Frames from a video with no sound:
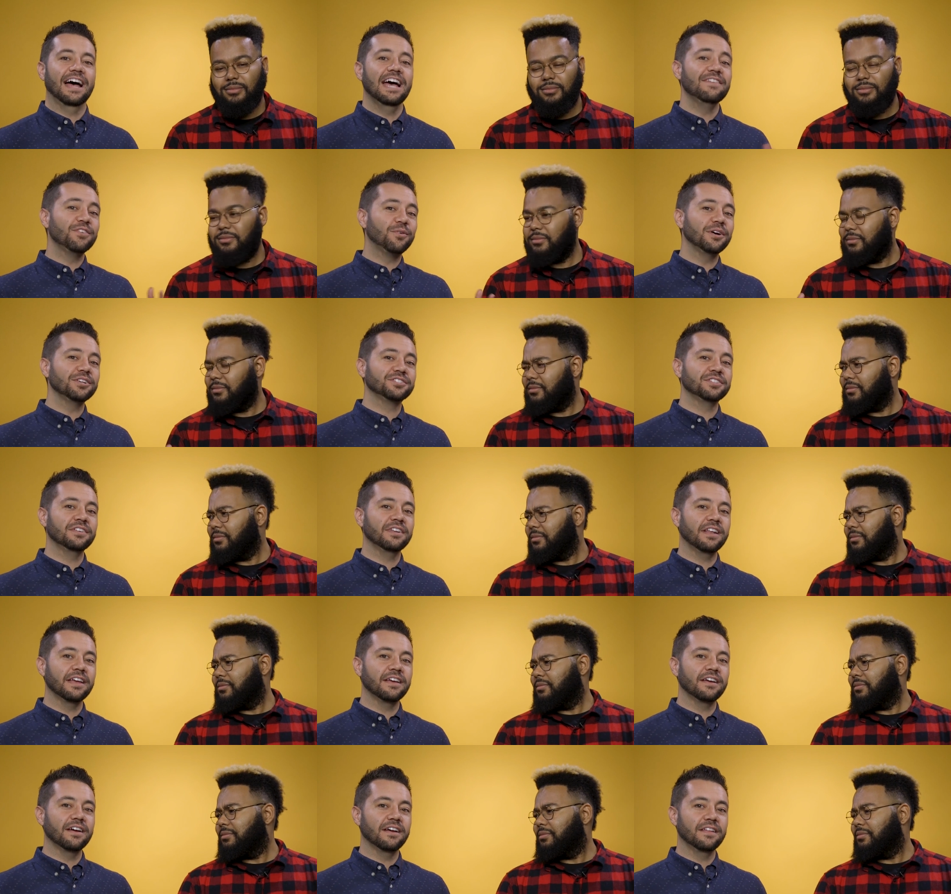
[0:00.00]
Speaker 1: I have a question,
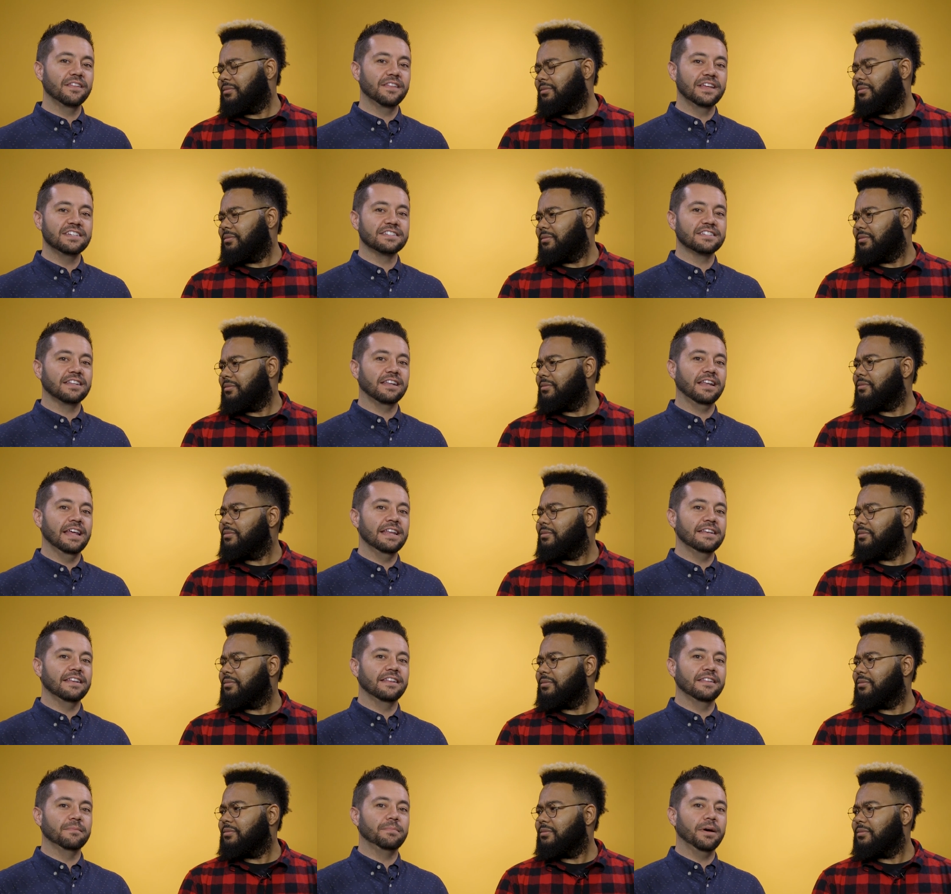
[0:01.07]
like, they just
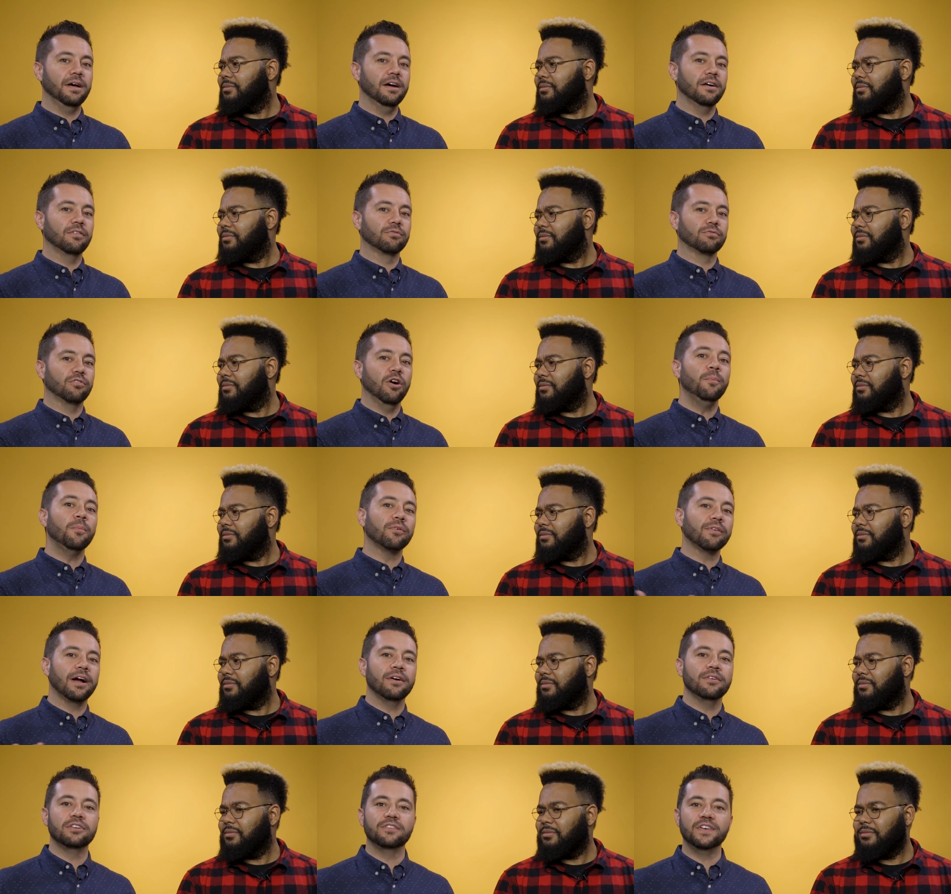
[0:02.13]
let the bug roam
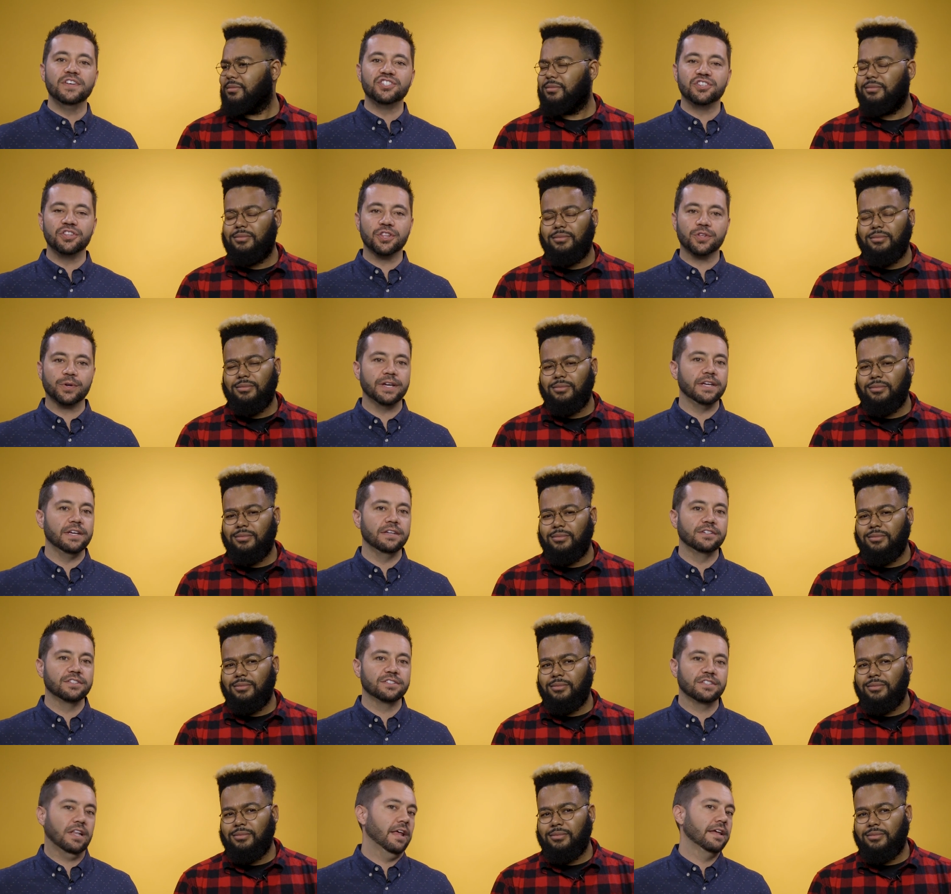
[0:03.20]
around Division 3.
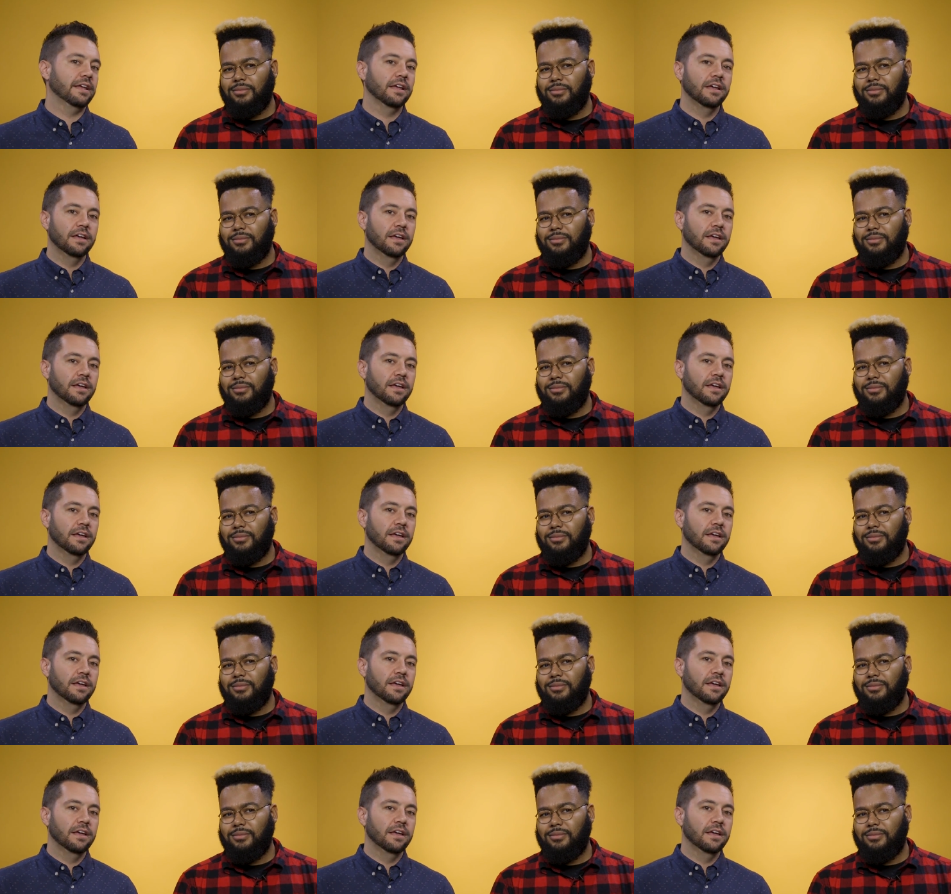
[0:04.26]
Just like,